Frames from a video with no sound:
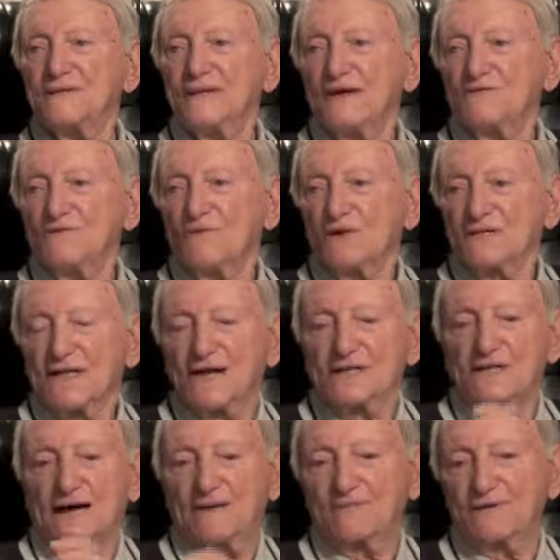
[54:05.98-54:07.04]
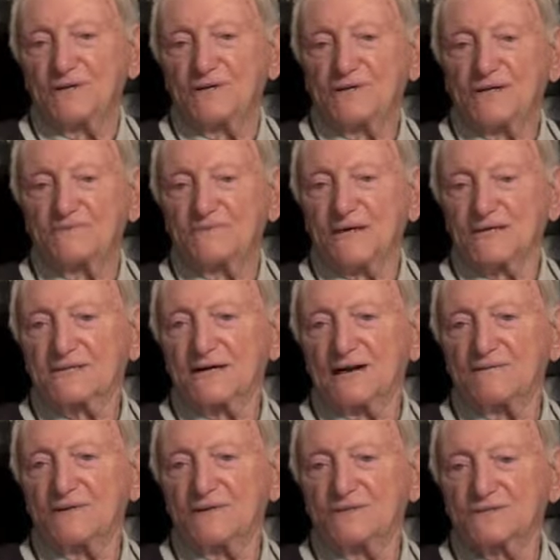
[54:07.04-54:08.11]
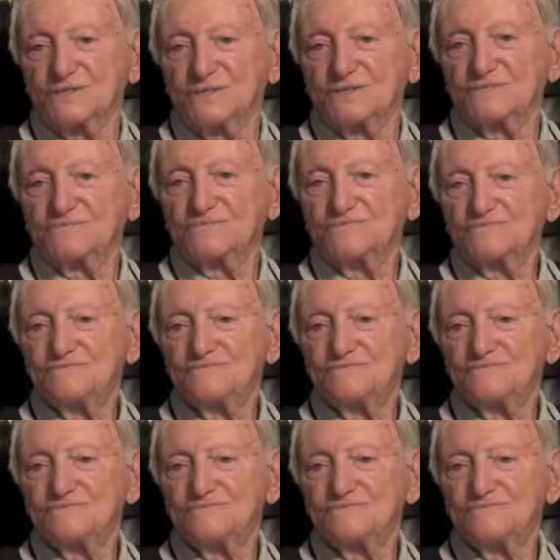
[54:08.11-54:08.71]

Yeah, if you want that copy, you can keep that copy also.